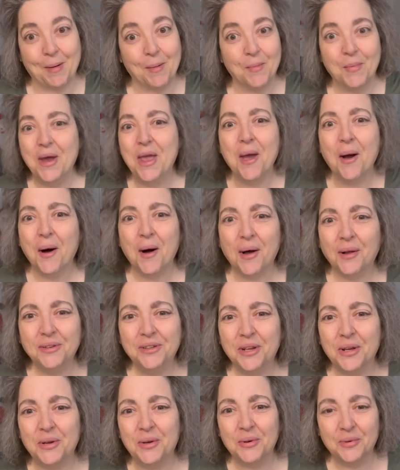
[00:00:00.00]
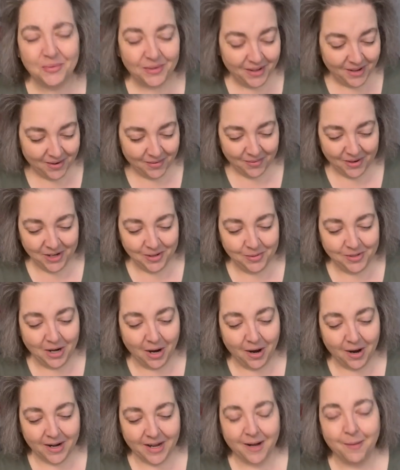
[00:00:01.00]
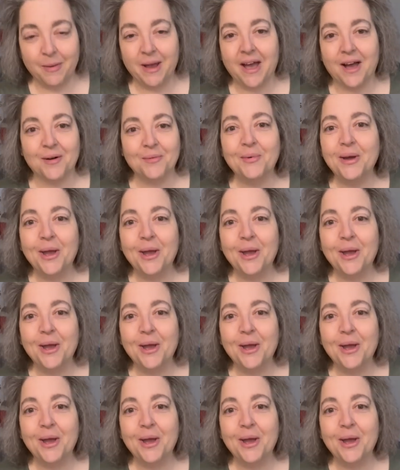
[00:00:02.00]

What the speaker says: we all do. What are you talking about?